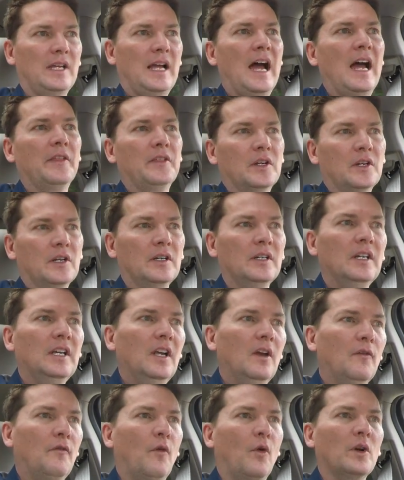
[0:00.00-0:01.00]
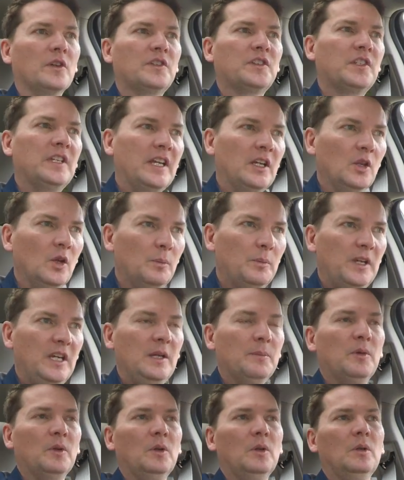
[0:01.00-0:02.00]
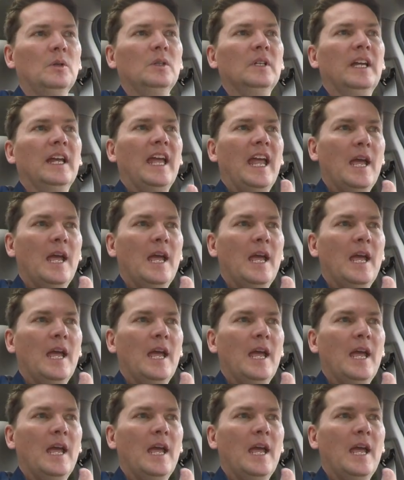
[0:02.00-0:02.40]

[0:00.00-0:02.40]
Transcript: either for single people,